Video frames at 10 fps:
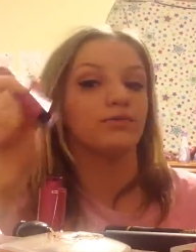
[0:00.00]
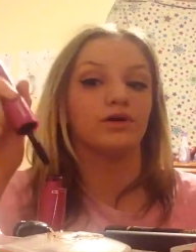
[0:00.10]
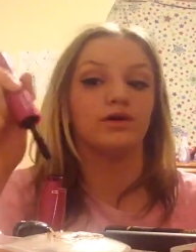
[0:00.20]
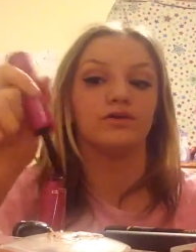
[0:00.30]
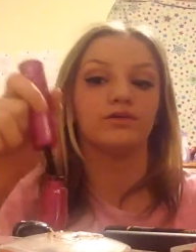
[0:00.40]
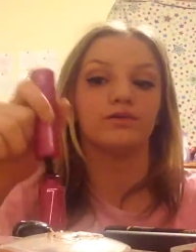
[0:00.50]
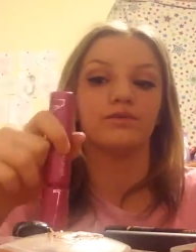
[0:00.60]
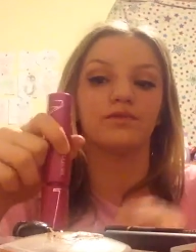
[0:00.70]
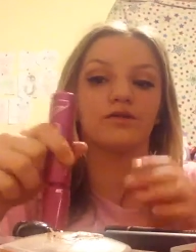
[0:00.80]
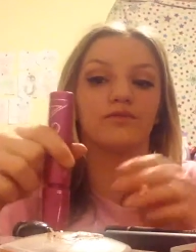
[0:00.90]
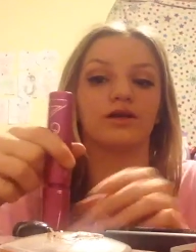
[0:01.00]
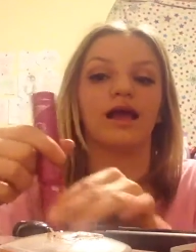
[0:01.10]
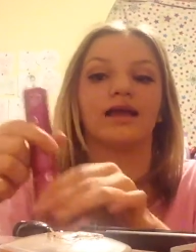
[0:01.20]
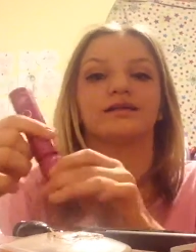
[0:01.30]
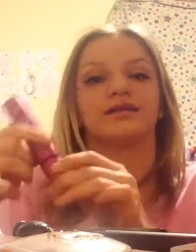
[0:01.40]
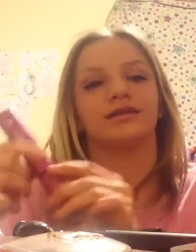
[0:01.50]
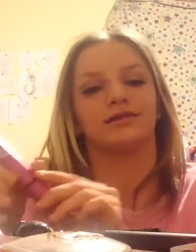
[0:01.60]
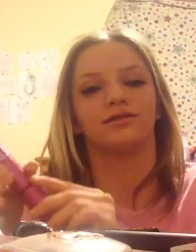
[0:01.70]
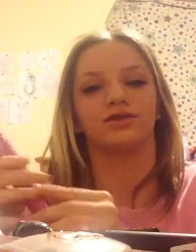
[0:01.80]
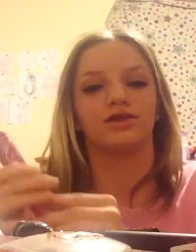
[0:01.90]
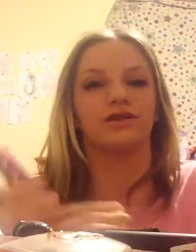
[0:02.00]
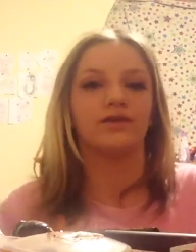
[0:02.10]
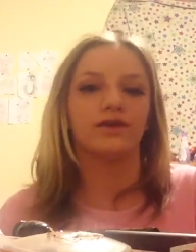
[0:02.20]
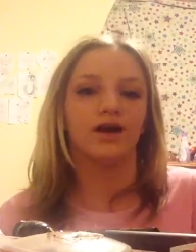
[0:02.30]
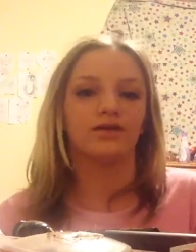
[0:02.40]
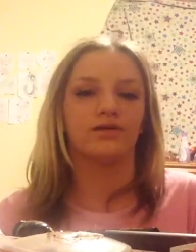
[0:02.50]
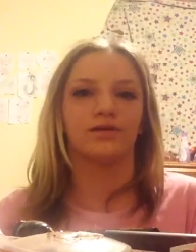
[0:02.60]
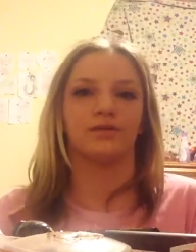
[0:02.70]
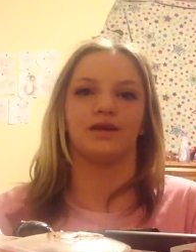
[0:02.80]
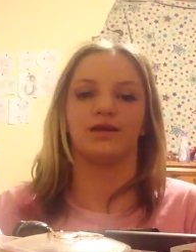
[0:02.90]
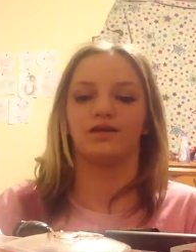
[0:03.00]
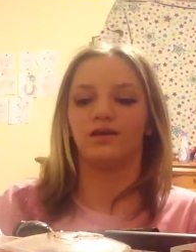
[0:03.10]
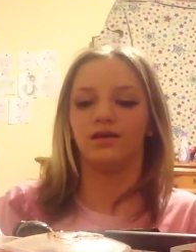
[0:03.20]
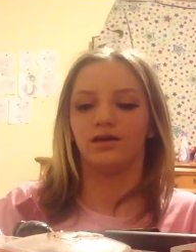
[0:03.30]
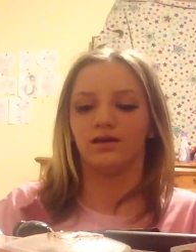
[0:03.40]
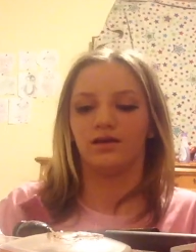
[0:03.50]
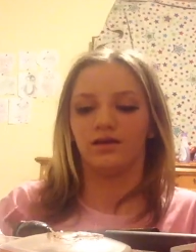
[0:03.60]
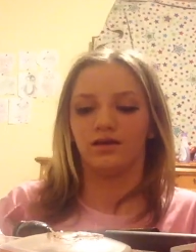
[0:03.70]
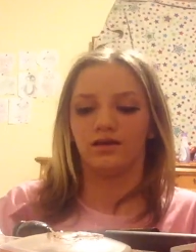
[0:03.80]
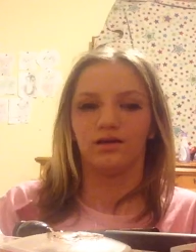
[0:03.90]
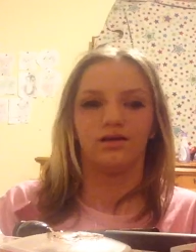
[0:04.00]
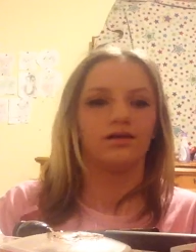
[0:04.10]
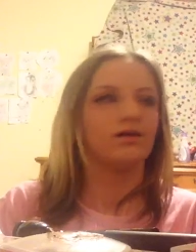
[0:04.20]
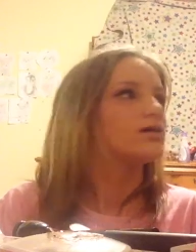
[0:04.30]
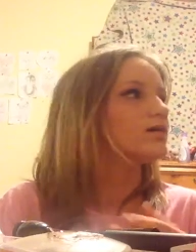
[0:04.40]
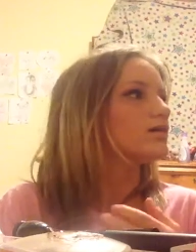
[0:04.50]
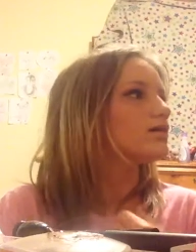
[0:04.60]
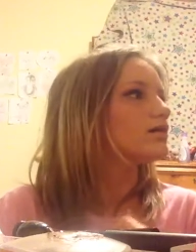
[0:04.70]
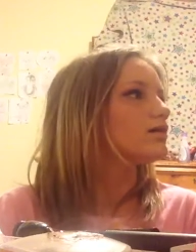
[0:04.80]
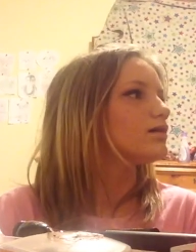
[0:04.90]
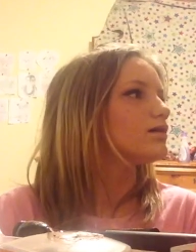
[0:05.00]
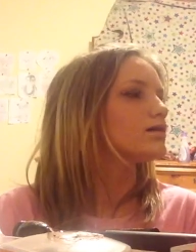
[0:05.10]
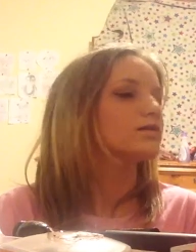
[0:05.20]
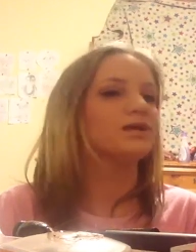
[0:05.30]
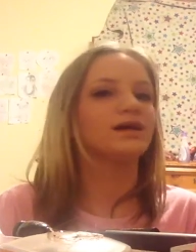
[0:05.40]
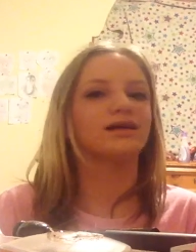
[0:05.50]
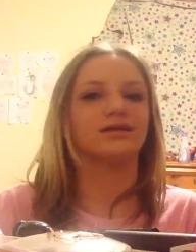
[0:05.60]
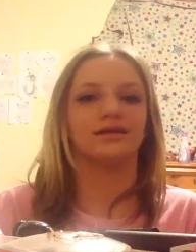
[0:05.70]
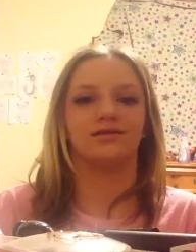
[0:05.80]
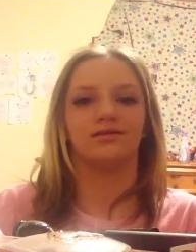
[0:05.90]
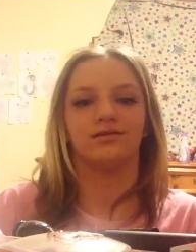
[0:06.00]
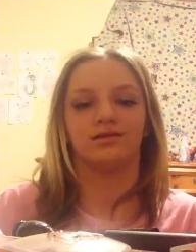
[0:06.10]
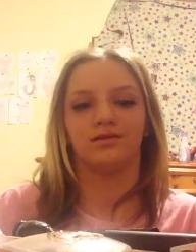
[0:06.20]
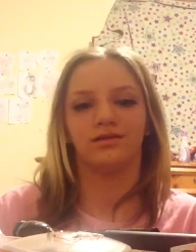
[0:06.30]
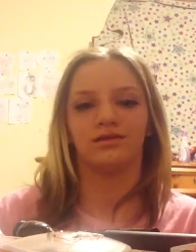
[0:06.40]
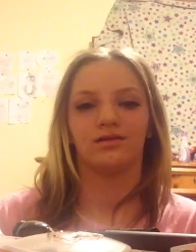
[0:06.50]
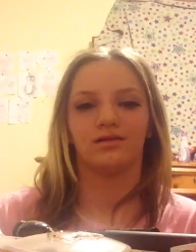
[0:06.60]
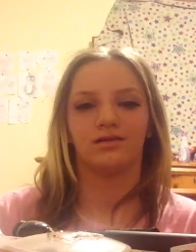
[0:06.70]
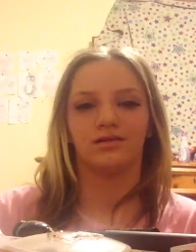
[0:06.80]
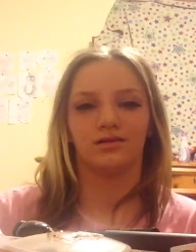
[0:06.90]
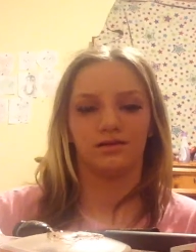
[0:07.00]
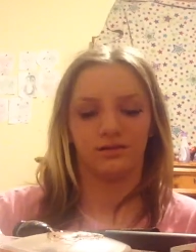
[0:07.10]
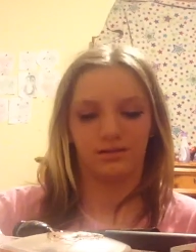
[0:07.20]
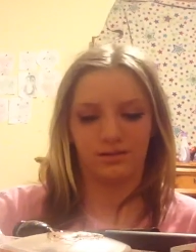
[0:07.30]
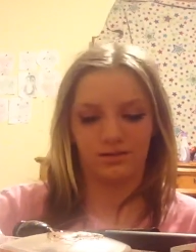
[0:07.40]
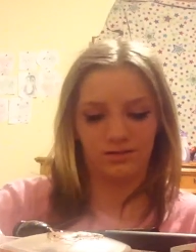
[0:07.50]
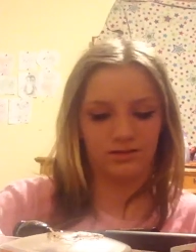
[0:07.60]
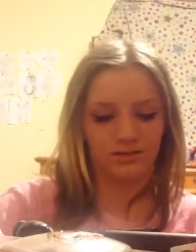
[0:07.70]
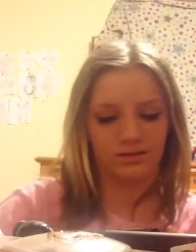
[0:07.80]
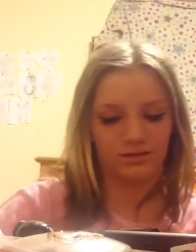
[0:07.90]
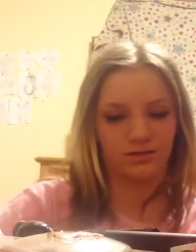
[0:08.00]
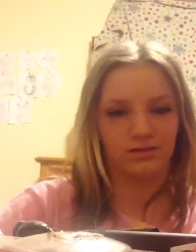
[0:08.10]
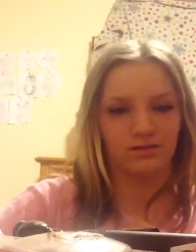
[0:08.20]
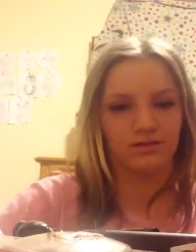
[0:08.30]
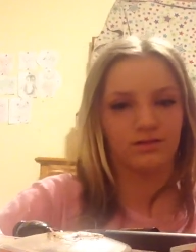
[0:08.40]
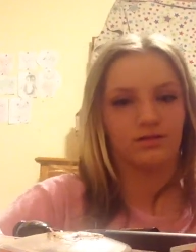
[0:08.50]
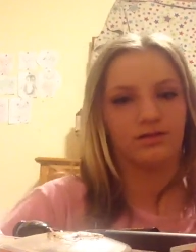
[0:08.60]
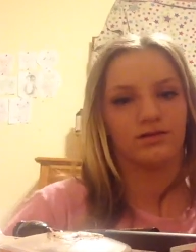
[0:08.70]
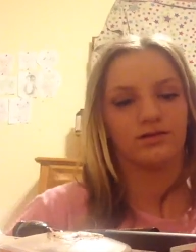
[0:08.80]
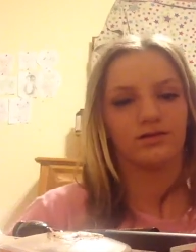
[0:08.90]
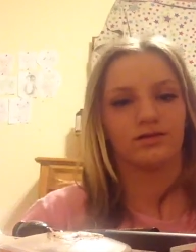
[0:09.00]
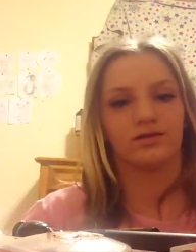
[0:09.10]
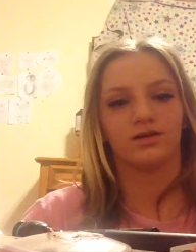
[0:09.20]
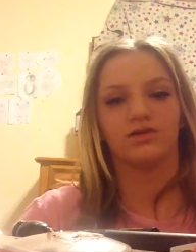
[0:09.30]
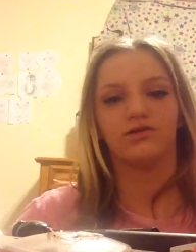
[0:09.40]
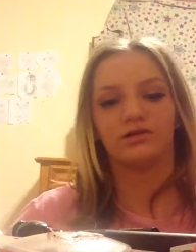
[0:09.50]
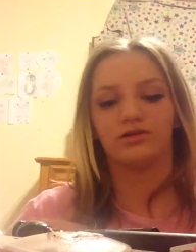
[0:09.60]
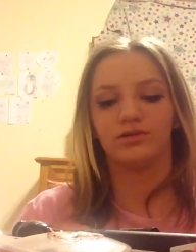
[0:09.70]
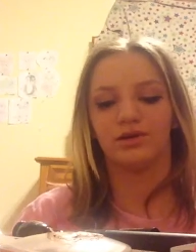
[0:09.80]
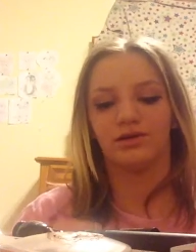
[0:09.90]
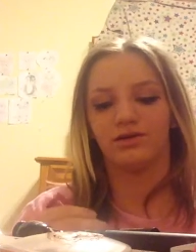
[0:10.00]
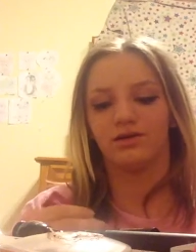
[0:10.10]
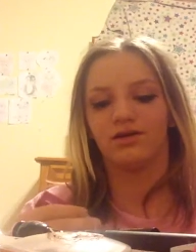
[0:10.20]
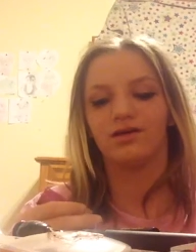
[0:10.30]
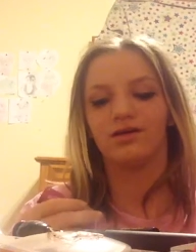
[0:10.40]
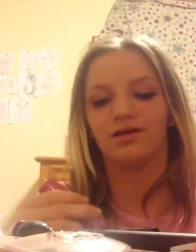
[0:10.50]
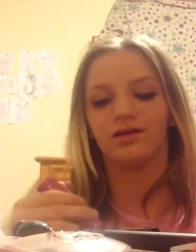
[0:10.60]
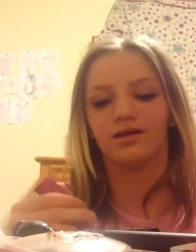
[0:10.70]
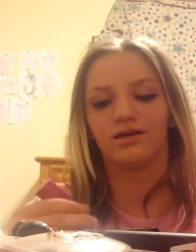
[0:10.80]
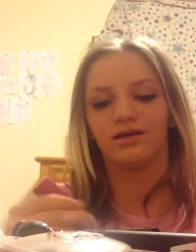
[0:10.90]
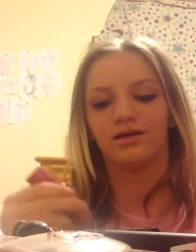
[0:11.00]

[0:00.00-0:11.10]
well, we, are sister. like sisters. Y'all know what I mean. I'm more like sister to you. You're my cousin. I know, but we argue like sisters. Because you're And you're